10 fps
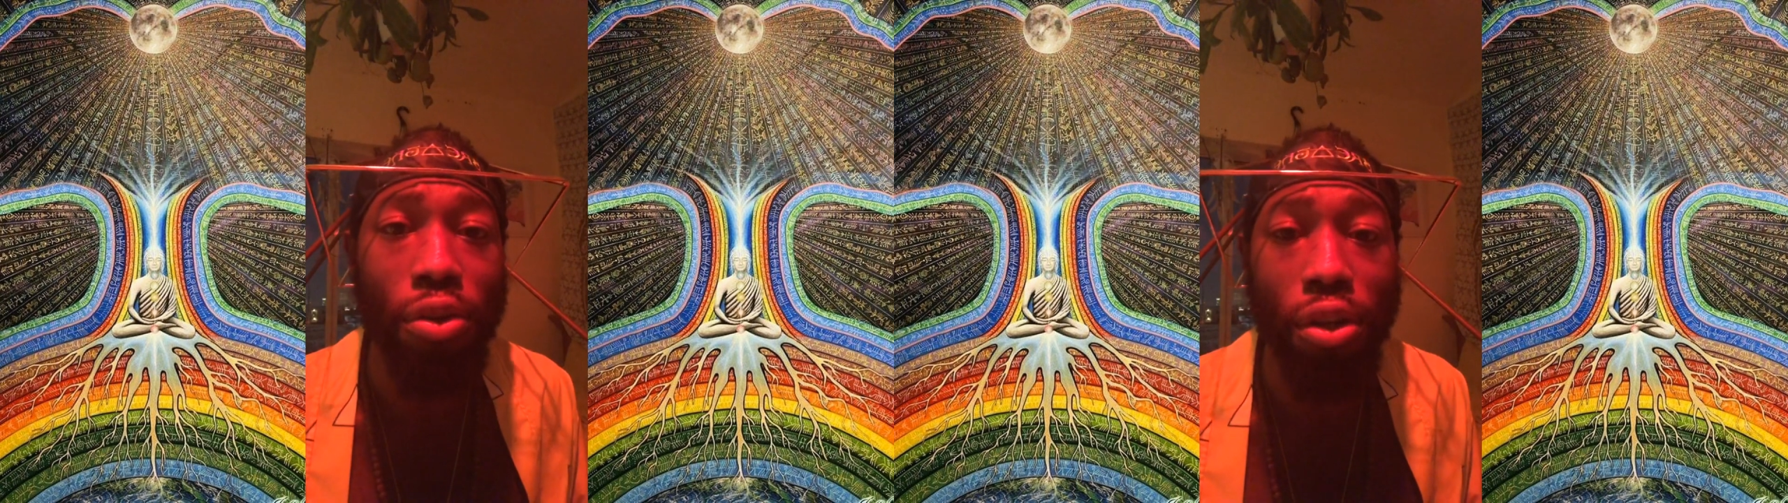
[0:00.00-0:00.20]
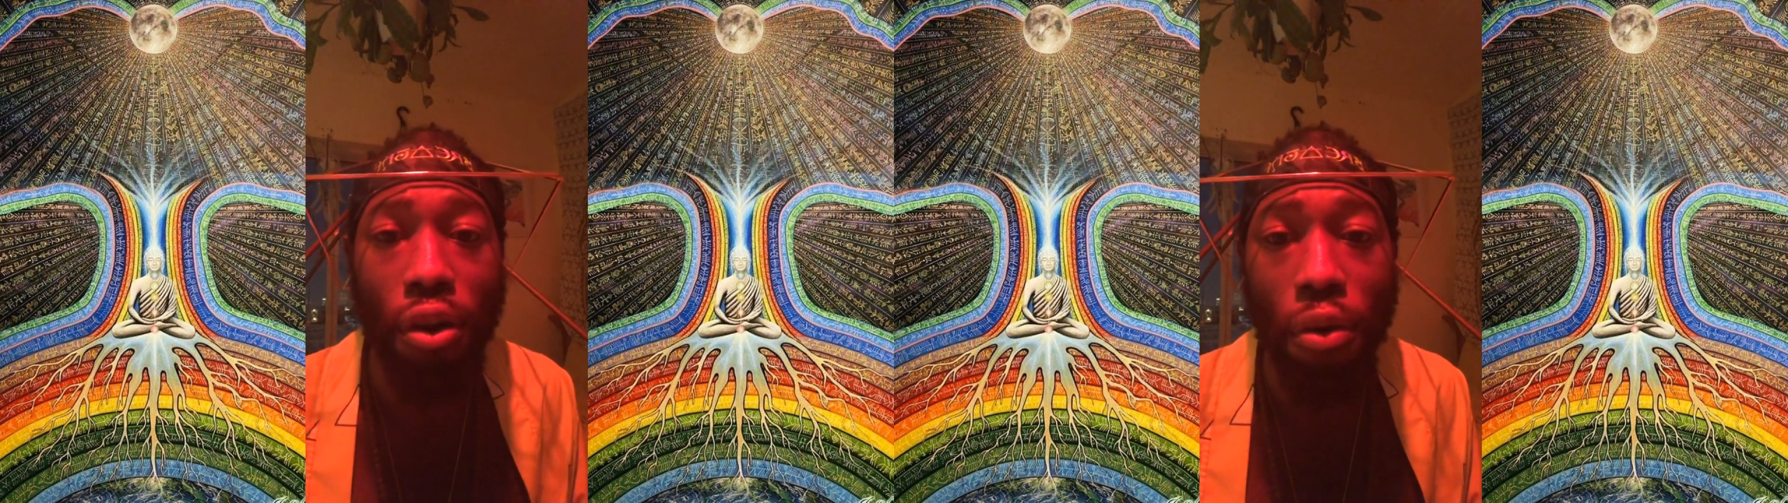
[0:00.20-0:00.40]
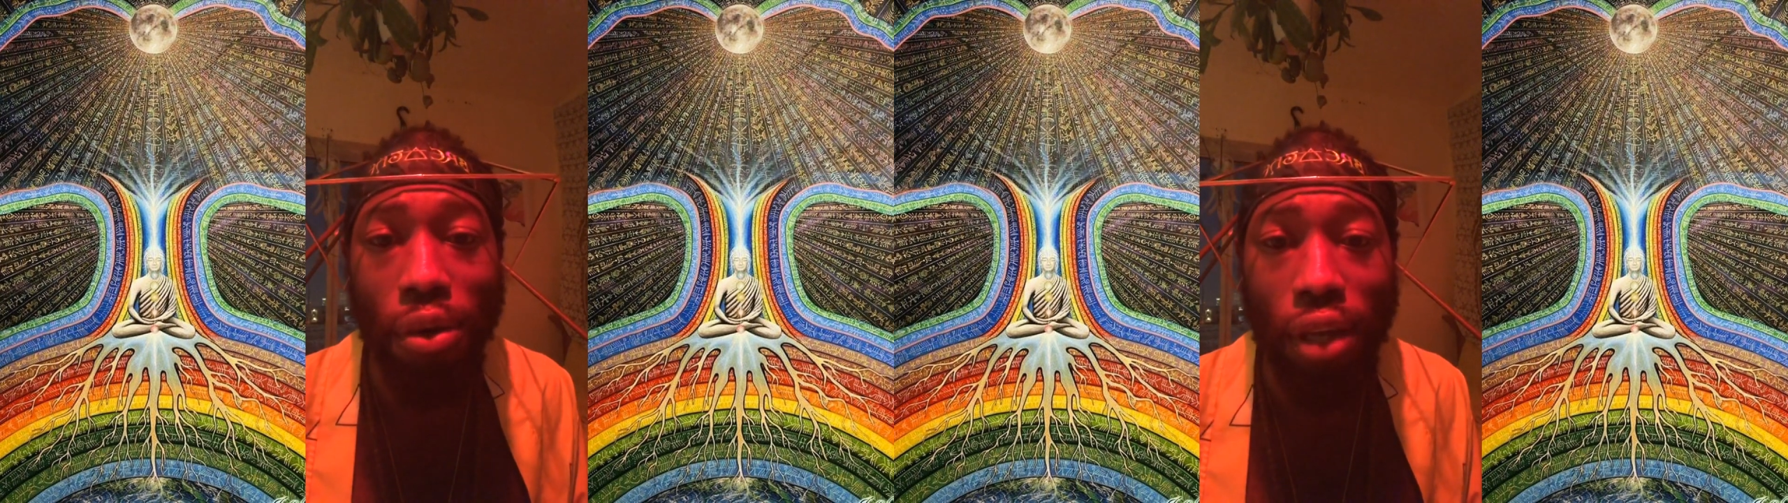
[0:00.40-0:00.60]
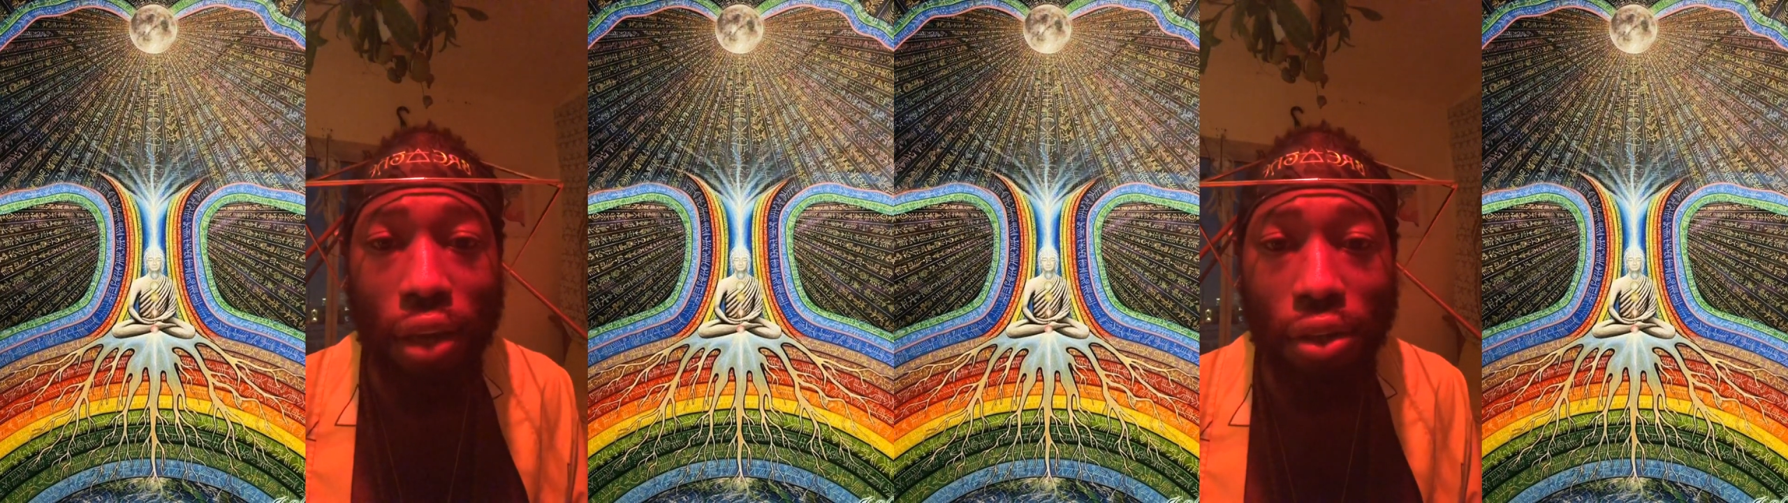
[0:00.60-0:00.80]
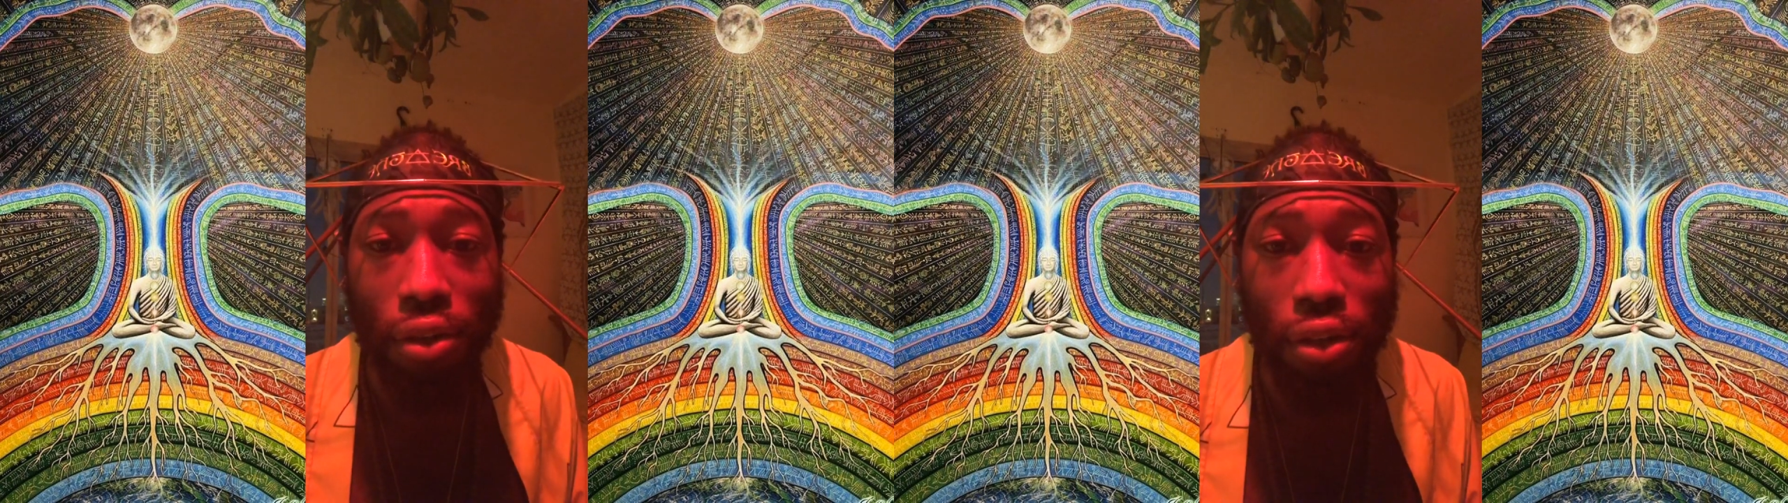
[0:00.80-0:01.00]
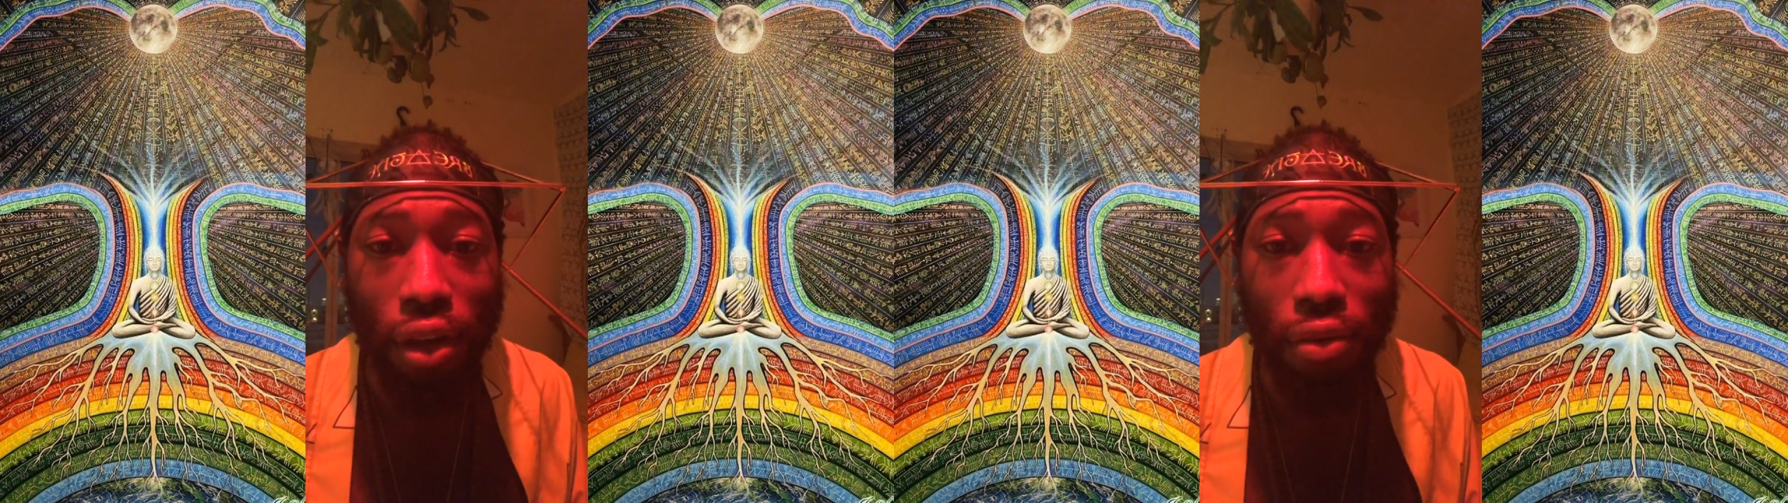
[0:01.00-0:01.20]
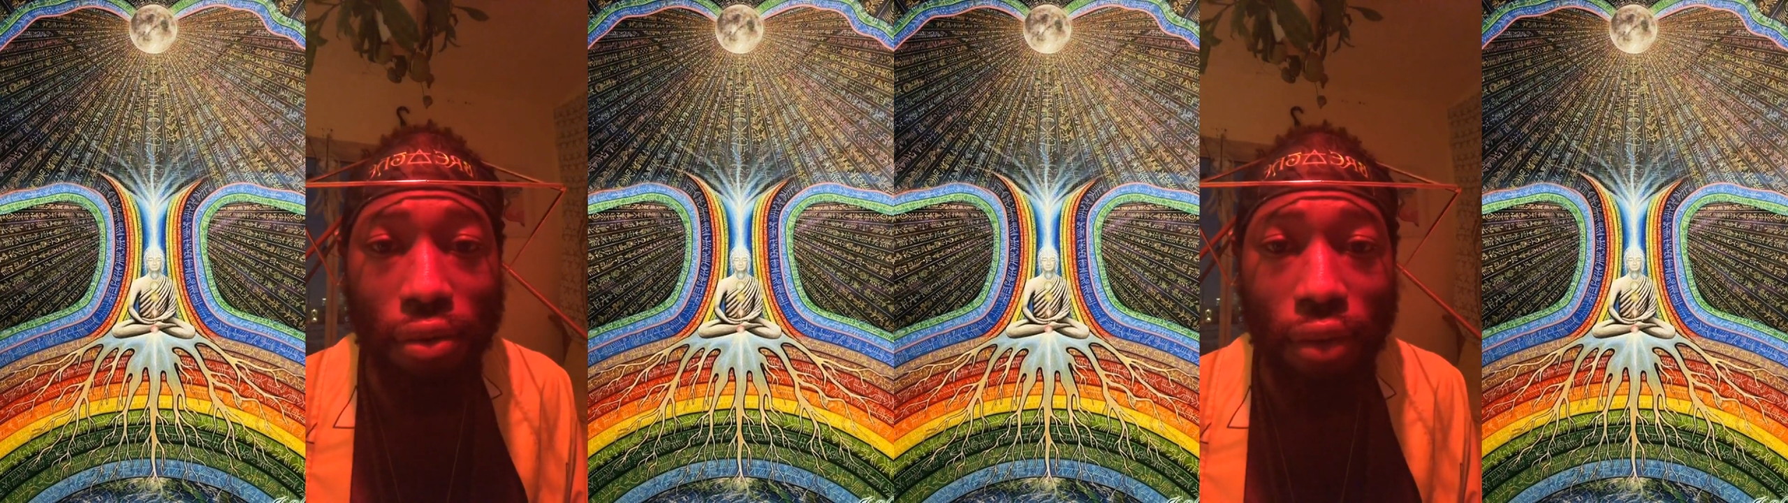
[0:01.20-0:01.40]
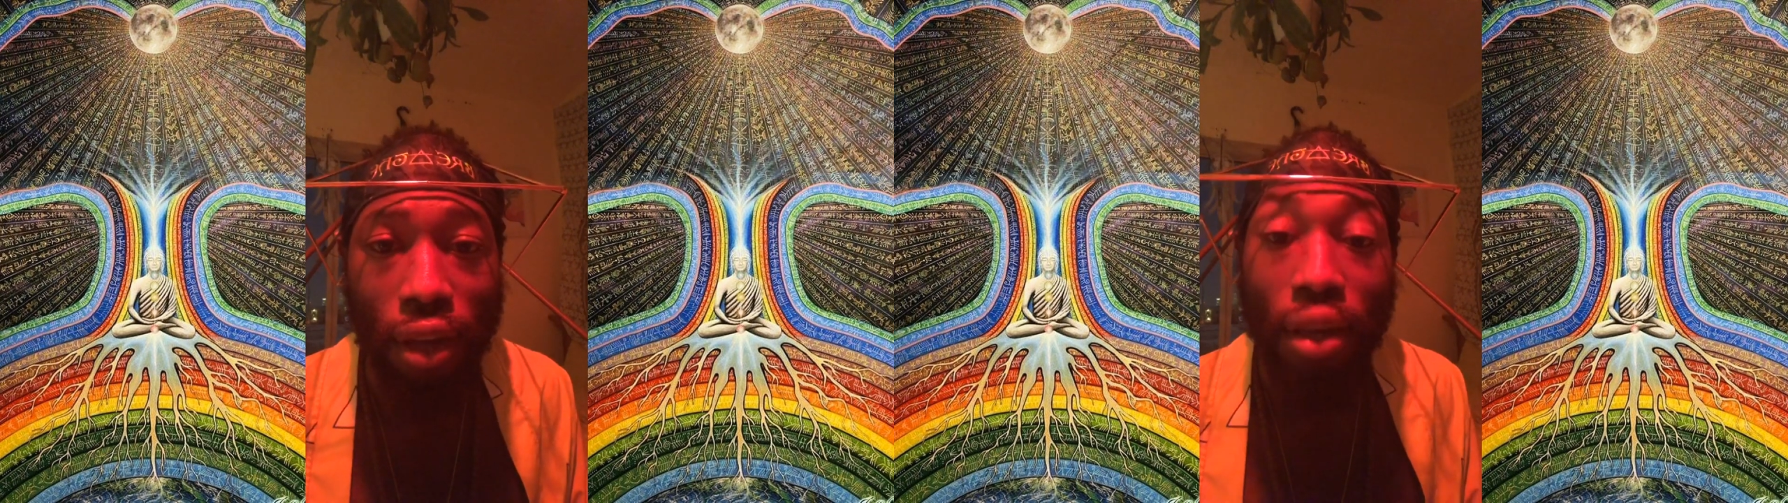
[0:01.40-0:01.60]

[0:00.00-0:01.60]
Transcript: you should always ask yourself.